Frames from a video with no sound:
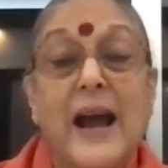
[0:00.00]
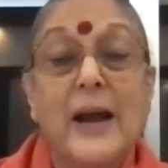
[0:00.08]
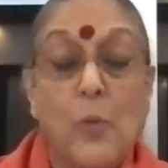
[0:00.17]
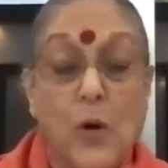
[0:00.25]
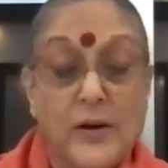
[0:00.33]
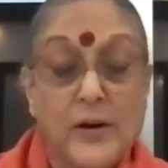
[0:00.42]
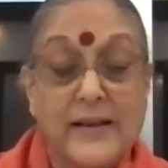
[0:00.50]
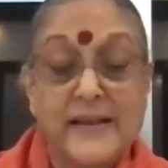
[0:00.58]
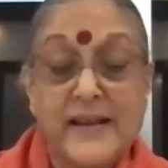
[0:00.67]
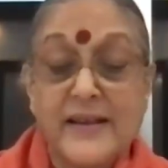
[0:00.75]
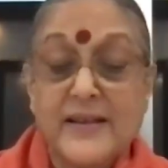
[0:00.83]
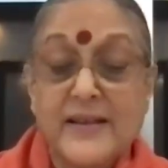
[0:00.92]
and what are
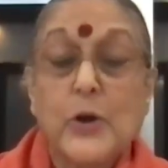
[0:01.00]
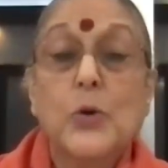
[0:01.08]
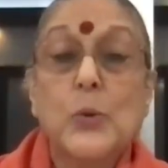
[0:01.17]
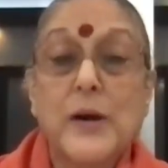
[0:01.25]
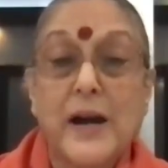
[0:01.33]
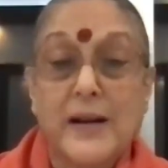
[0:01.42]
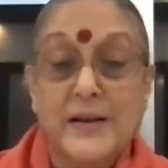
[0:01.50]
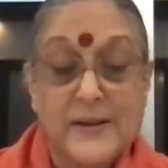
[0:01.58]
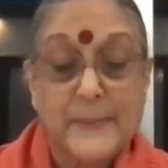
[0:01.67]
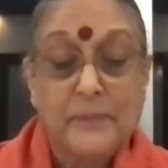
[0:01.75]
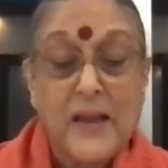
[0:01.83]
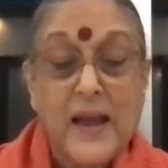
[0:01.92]
these
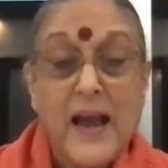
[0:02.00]
gunas.